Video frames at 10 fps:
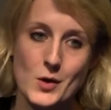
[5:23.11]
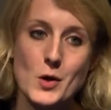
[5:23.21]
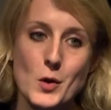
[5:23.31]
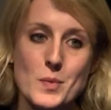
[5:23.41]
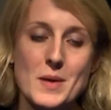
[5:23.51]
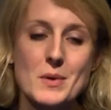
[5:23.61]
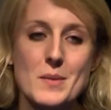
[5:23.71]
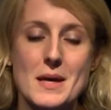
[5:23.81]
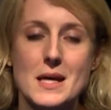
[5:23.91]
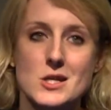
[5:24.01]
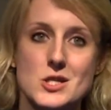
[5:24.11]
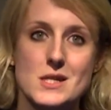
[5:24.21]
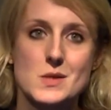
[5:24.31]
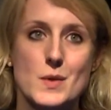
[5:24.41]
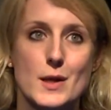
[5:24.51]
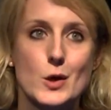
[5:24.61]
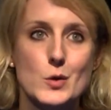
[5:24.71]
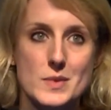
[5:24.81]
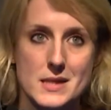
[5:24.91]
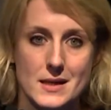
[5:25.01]
a lot of people are making gins with
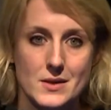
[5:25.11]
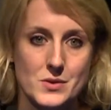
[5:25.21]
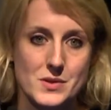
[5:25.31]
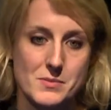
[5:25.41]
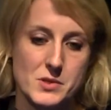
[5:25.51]
local botanicals,